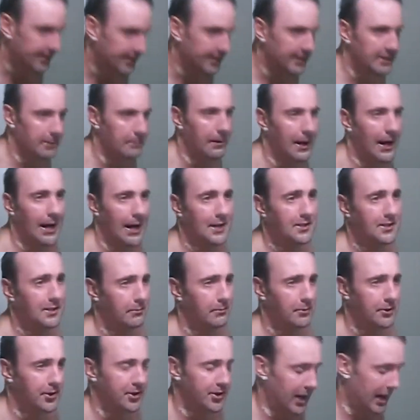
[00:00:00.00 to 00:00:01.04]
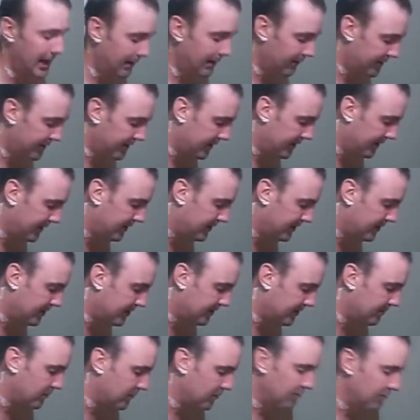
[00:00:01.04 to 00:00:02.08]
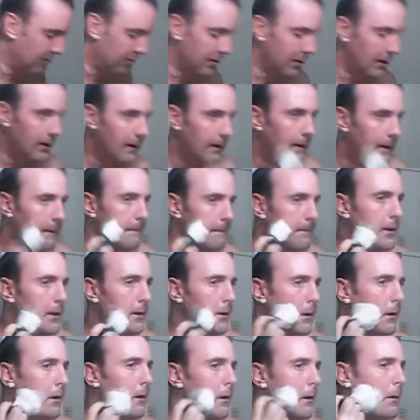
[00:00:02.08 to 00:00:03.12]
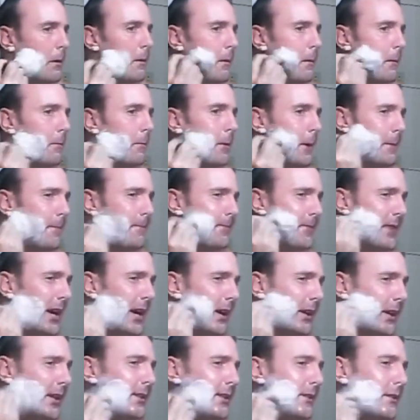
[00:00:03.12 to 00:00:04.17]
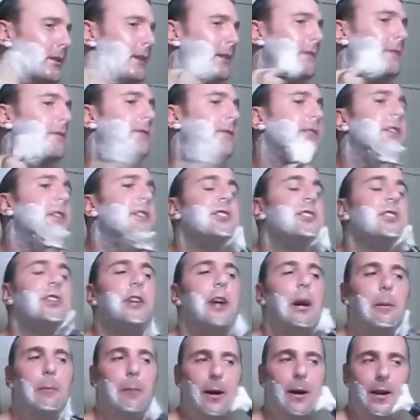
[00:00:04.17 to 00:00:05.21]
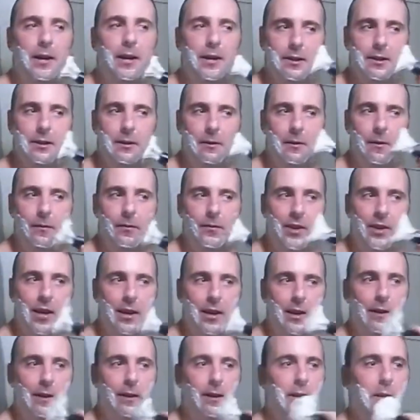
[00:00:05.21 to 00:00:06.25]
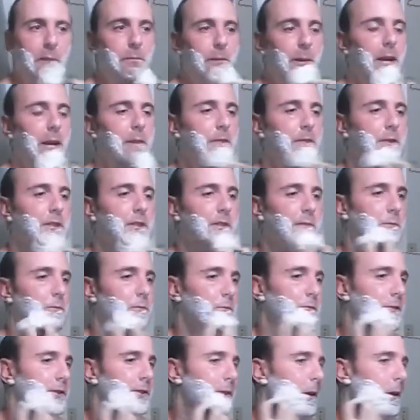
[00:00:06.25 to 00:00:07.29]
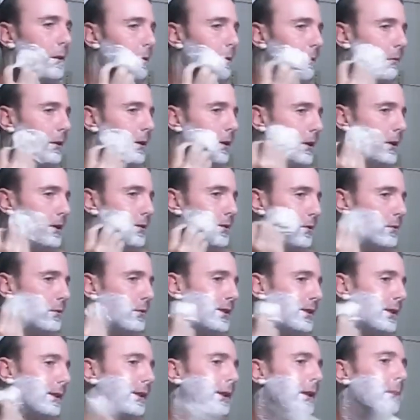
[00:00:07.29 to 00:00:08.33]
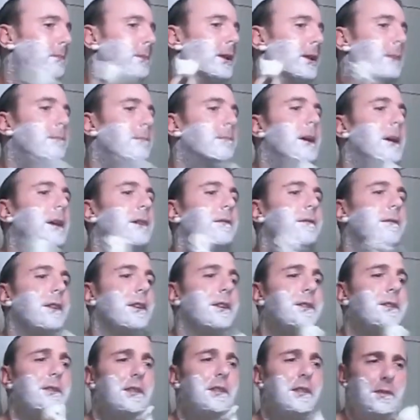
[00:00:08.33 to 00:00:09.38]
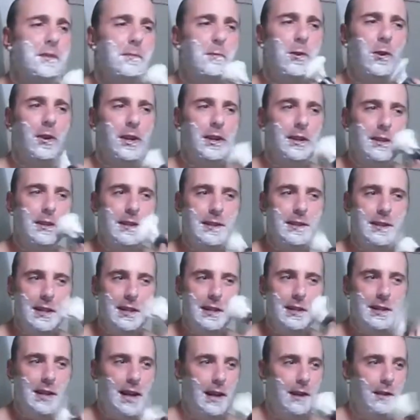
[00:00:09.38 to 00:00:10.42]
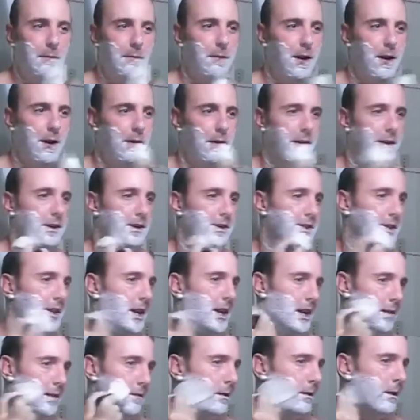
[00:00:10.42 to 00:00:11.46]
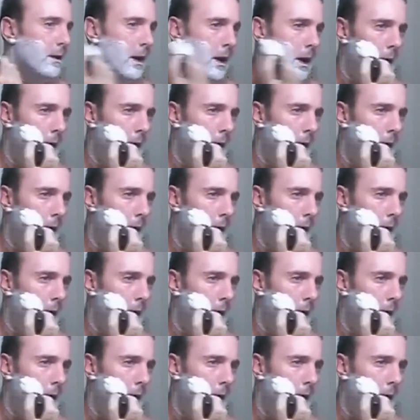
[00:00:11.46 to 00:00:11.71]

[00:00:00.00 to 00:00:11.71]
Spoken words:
this is a passable shave. It's nice and smooth. But I like to finish it up. I like to get it like baby smooth. So what we're going to do is a little bit of buffing. It's more like the detailing part of the shave.